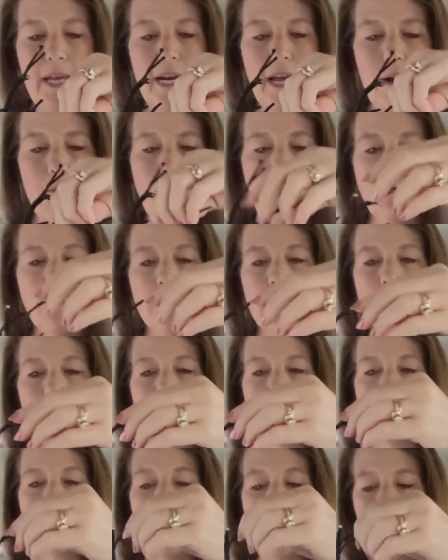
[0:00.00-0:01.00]
and I won't
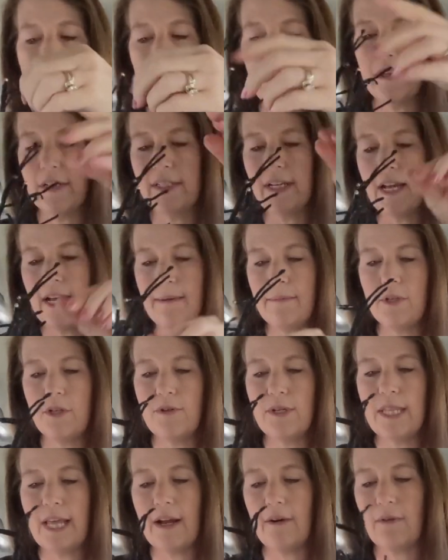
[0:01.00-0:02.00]
spend all the time
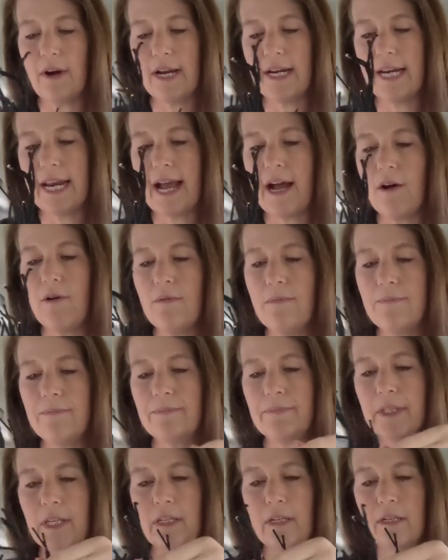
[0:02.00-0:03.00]
doing that right now
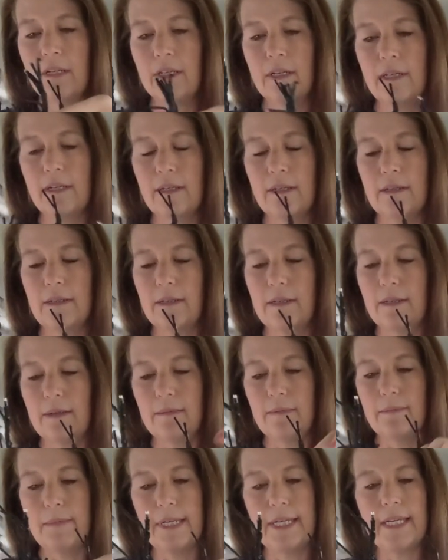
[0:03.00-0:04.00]

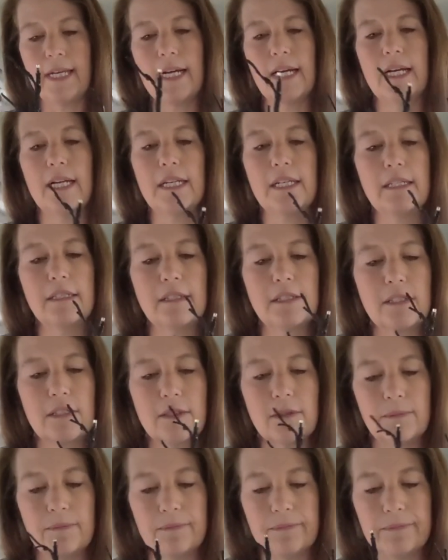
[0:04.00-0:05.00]

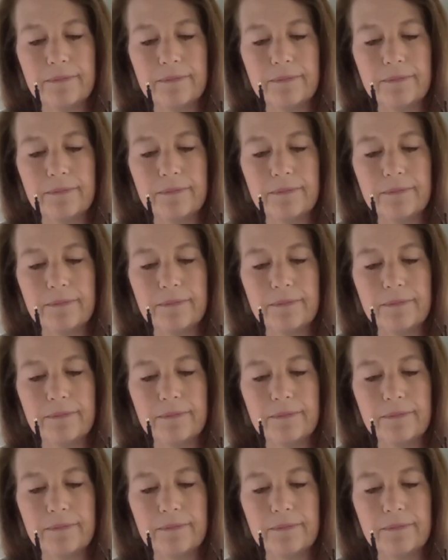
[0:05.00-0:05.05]
because